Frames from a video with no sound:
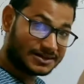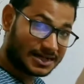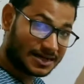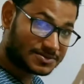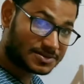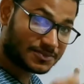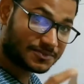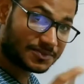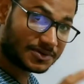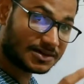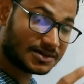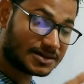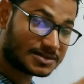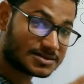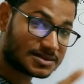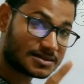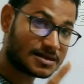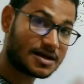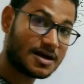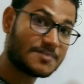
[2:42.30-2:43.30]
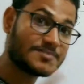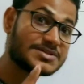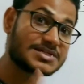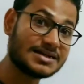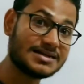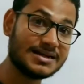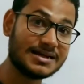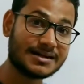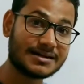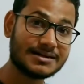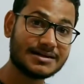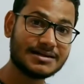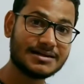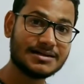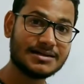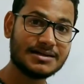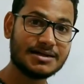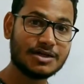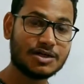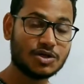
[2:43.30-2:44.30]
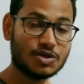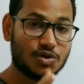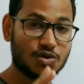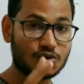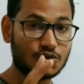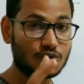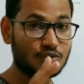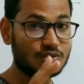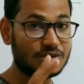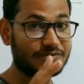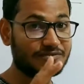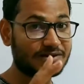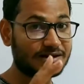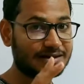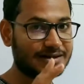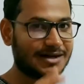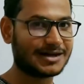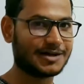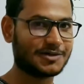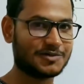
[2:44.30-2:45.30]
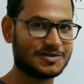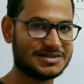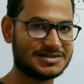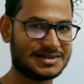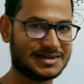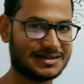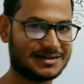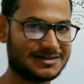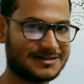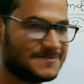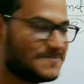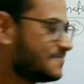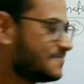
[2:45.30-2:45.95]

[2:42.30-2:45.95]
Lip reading: types of pollination comes under two different categories again.